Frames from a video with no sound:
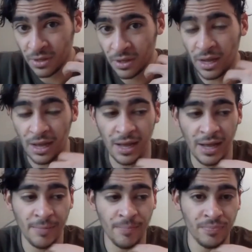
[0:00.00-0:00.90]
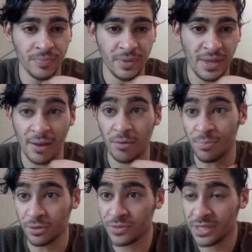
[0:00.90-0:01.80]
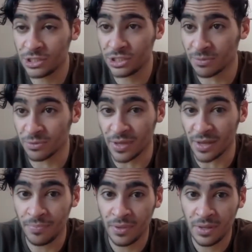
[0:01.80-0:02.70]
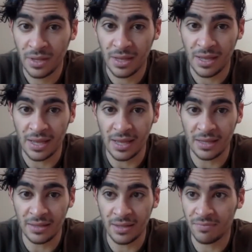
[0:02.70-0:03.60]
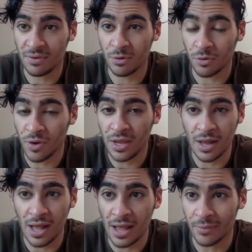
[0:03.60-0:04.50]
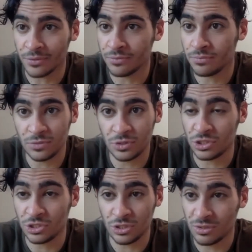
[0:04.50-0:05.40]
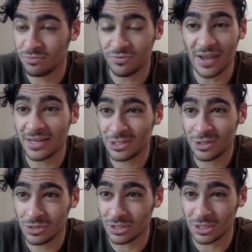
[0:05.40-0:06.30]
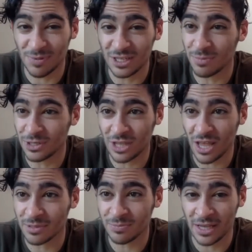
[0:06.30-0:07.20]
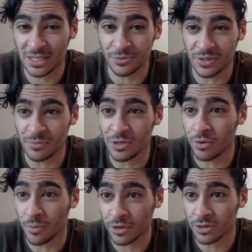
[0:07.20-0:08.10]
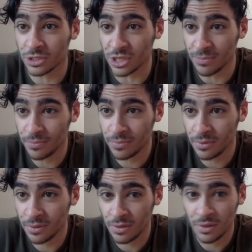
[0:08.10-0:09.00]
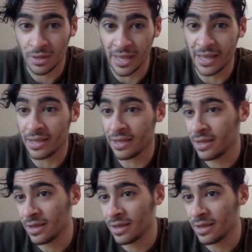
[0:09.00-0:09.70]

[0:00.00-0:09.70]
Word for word: Um, and I would build relationships with them. And if they were great, I would just find excuses to spend as much time as possible with them. Yo, you want to go to the gym? Hey, mm.